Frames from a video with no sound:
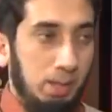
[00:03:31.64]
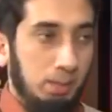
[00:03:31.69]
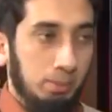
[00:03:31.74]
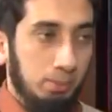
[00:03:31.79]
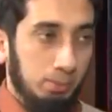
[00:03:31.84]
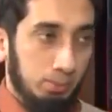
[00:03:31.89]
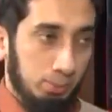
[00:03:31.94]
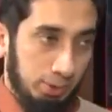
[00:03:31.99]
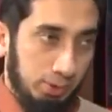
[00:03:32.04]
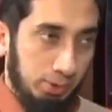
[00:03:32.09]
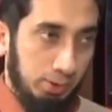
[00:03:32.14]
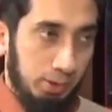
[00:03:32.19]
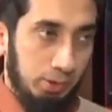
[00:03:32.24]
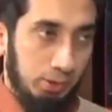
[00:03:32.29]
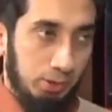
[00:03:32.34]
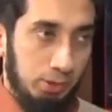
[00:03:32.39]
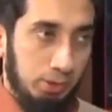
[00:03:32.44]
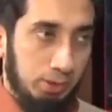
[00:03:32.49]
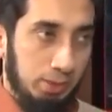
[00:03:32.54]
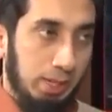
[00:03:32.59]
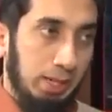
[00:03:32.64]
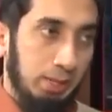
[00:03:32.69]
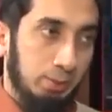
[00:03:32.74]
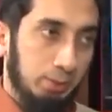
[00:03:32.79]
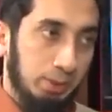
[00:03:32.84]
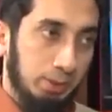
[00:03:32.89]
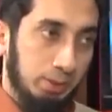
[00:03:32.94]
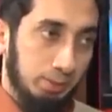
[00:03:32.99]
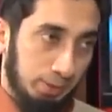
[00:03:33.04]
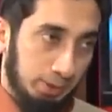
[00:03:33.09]
mom was Christian, dad
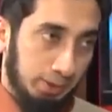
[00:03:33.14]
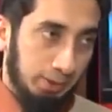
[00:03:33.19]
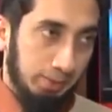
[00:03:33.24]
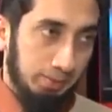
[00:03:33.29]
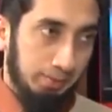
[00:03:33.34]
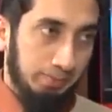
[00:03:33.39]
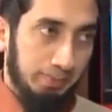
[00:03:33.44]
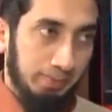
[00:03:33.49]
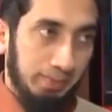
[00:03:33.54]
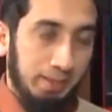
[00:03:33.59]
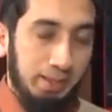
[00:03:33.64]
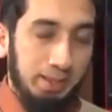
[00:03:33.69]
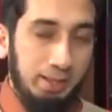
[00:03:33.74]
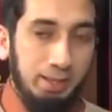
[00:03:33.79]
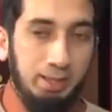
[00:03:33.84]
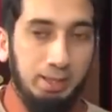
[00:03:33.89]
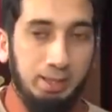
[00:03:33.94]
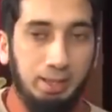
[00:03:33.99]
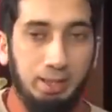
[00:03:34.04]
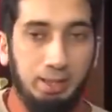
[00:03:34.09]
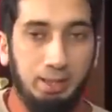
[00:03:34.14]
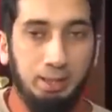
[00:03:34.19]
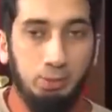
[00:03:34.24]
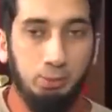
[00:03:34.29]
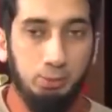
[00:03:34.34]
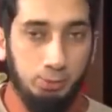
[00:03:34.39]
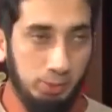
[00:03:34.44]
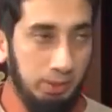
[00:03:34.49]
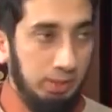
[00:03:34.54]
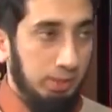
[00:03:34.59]
was Muslim. And
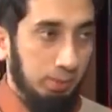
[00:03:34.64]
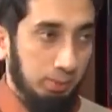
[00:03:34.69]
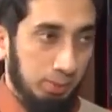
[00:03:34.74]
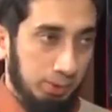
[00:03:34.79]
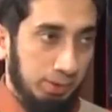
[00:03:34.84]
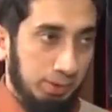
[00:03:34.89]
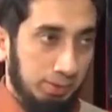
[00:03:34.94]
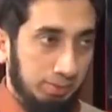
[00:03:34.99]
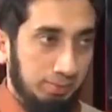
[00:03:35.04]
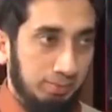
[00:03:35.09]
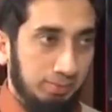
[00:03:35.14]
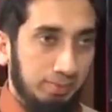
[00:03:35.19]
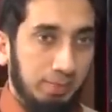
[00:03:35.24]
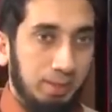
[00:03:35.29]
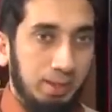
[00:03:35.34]
he was raised a Muslim.